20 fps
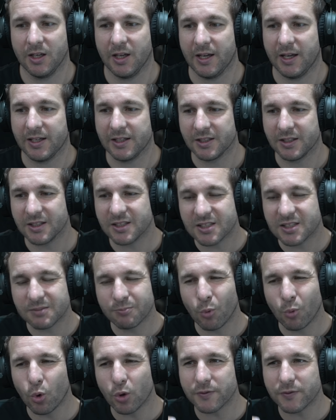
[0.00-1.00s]
And this is
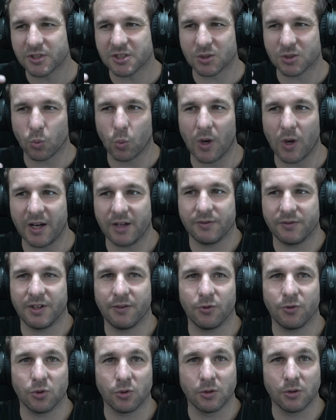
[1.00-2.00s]
more of just a way of
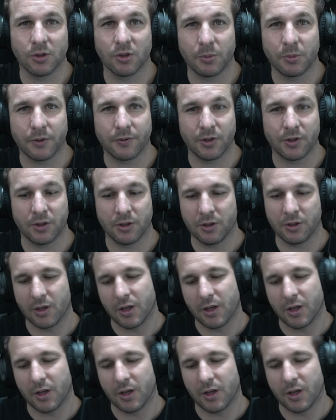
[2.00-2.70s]
giving you a little bit of